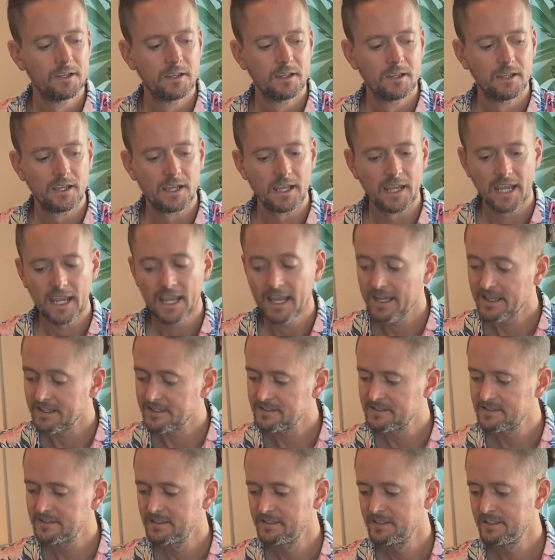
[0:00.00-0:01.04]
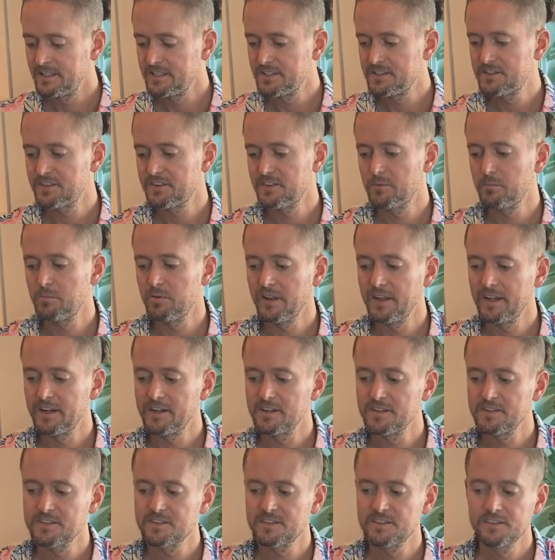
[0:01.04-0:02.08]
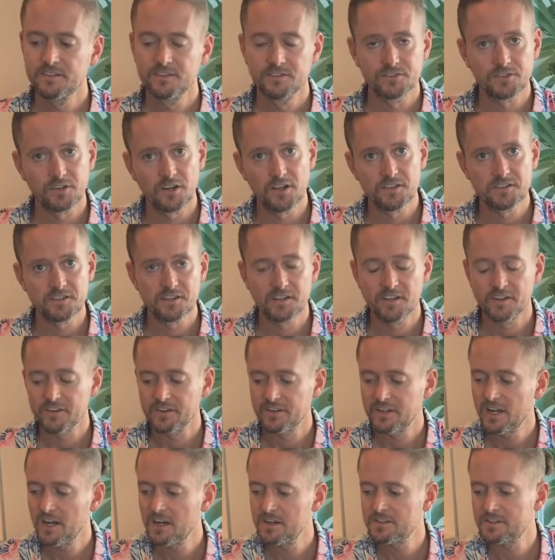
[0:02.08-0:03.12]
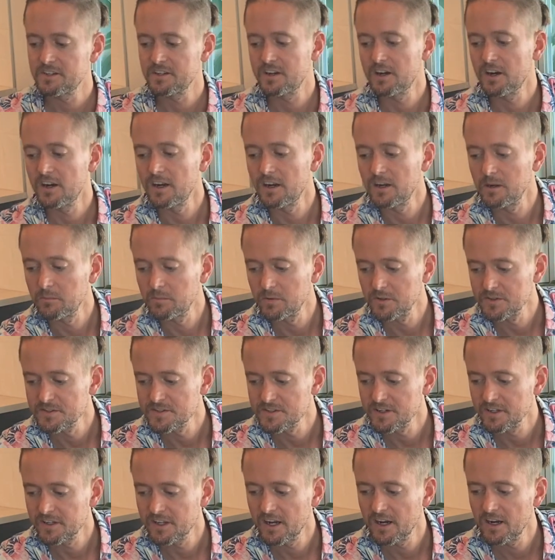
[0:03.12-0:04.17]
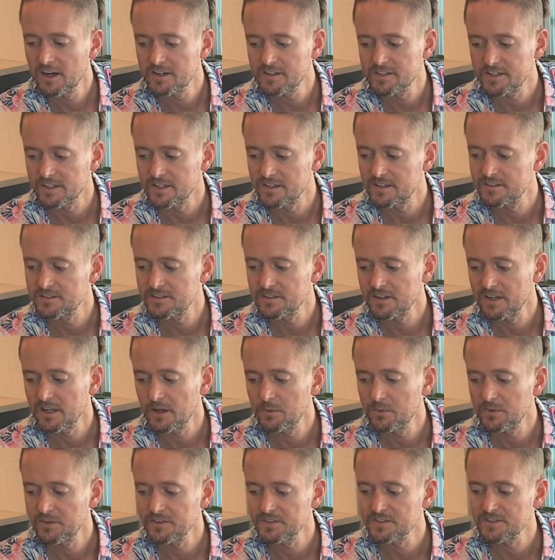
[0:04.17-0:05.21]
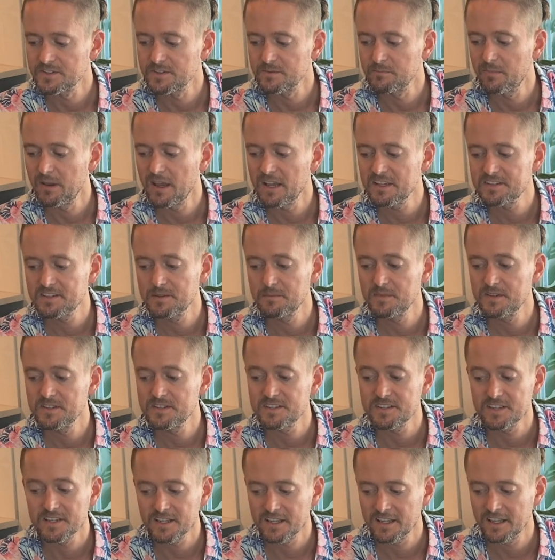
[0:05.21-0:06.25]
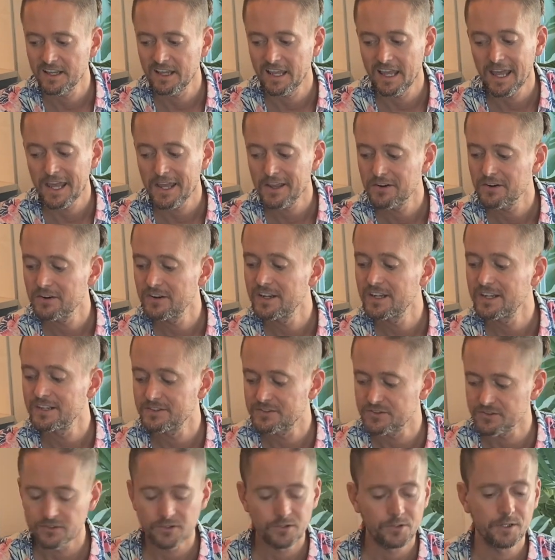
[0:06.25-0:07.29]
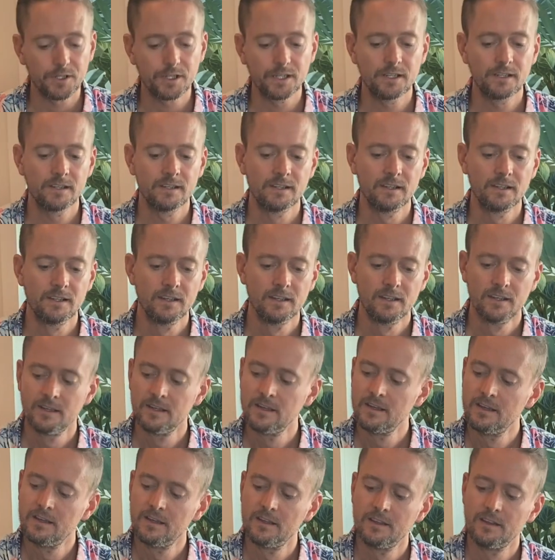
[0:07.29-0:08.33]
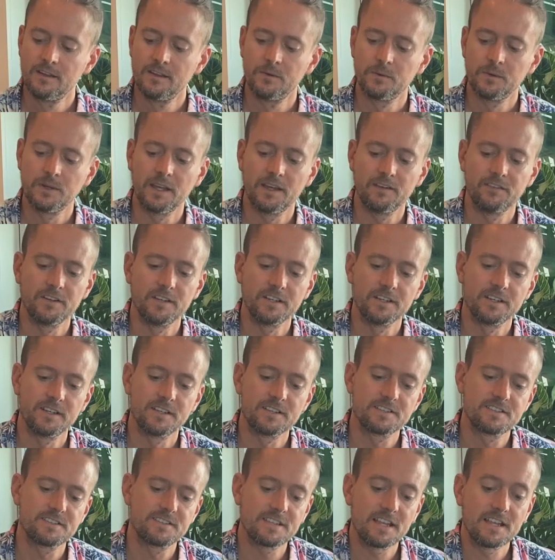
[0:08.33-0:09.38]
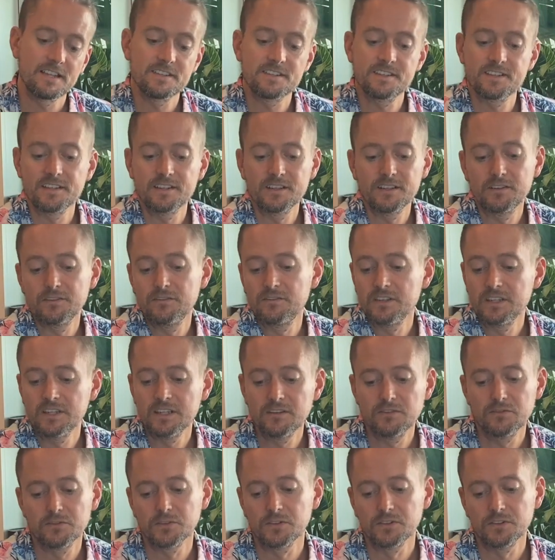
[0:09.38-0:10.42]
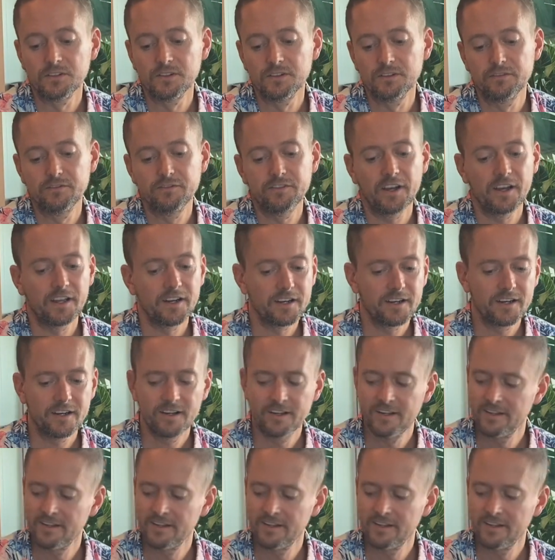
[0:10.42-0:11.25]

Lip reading: And each of the players draws another character card, builds their character. So now where there's a pessimistic, angry druid, we have a sensitive, evil fighter,